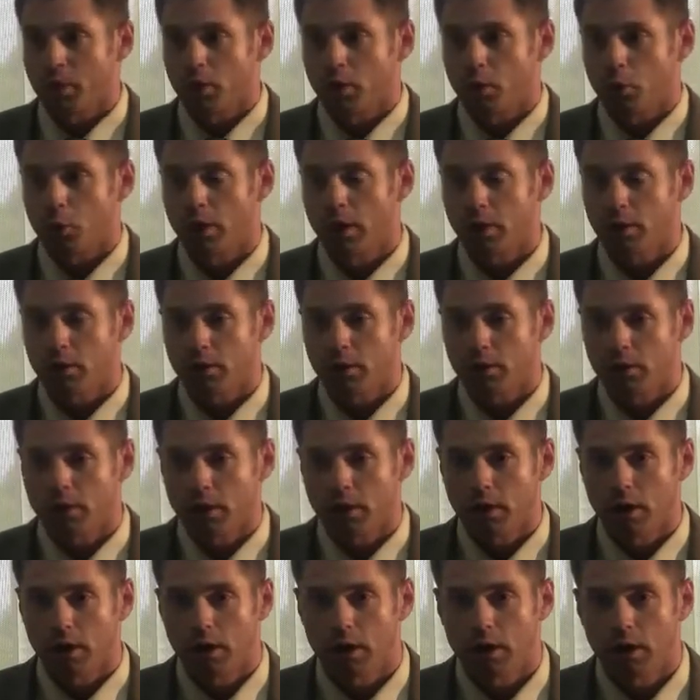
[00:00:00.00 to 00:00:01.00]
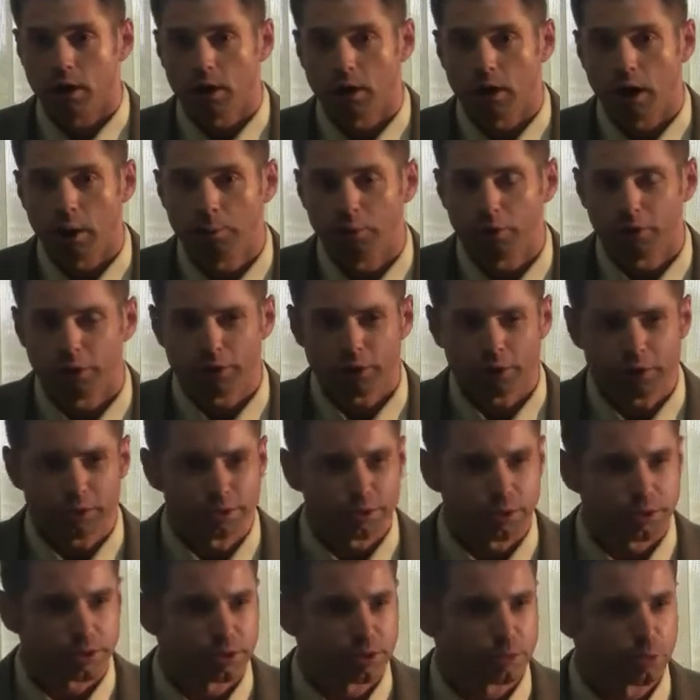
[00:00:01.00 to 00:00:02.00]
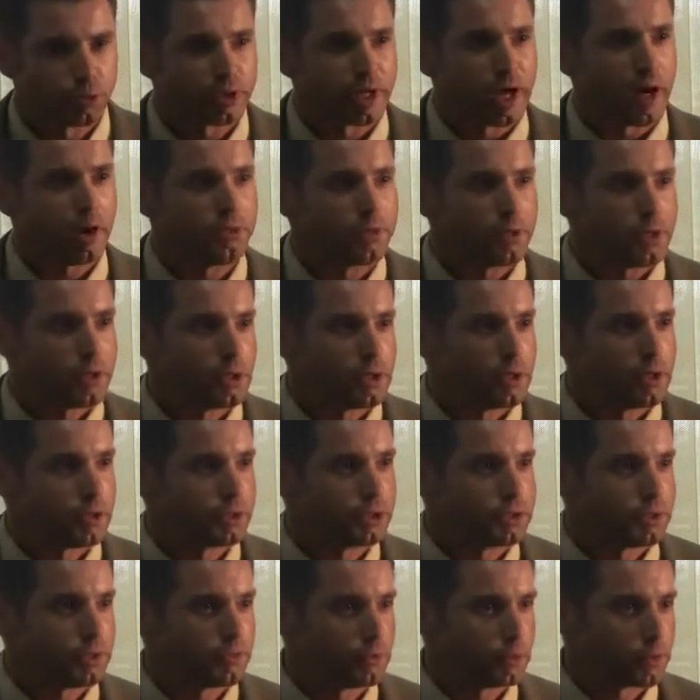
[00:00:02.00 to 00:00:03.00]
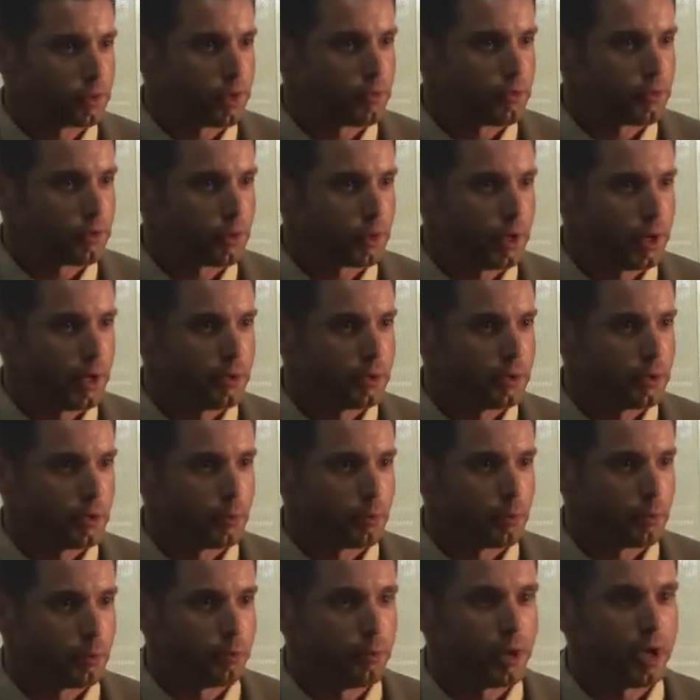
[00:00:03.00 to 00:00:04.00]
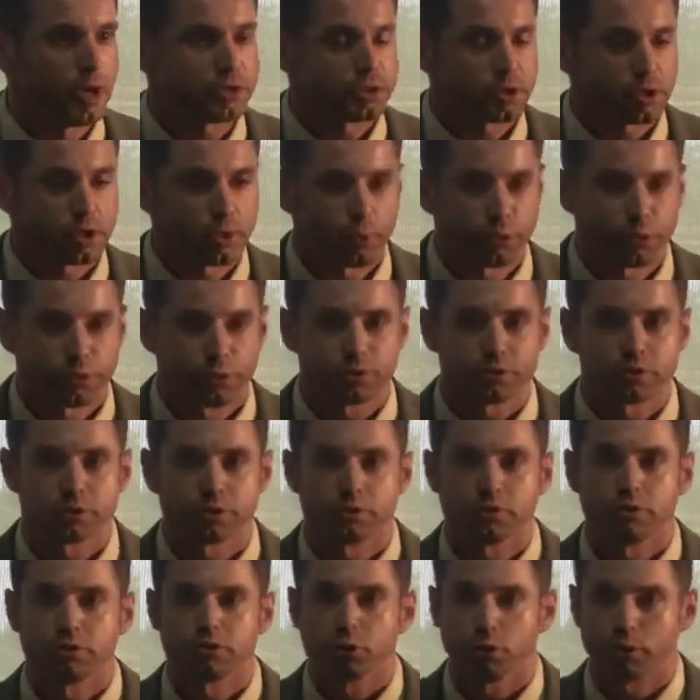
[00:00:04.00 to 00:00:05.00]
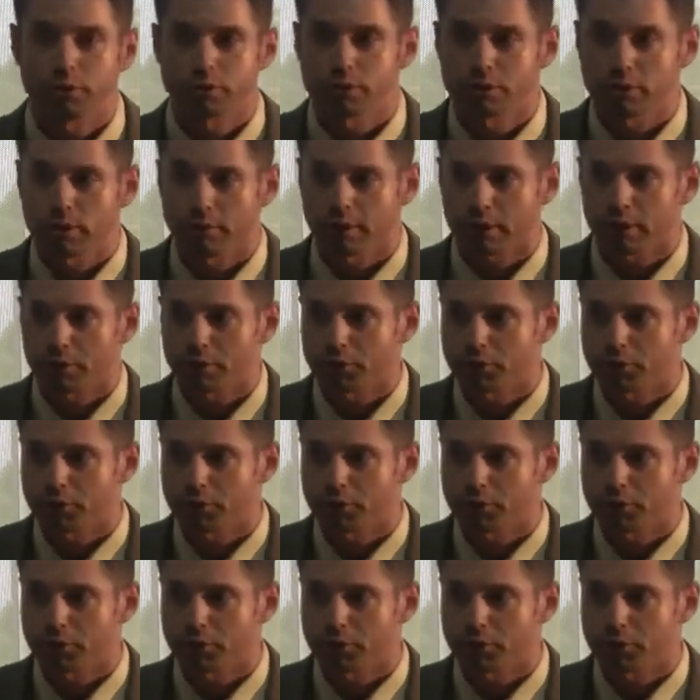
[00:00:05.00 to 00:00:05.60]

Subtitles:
Well, a political system without the initiative and referendum basically reduces you to a civic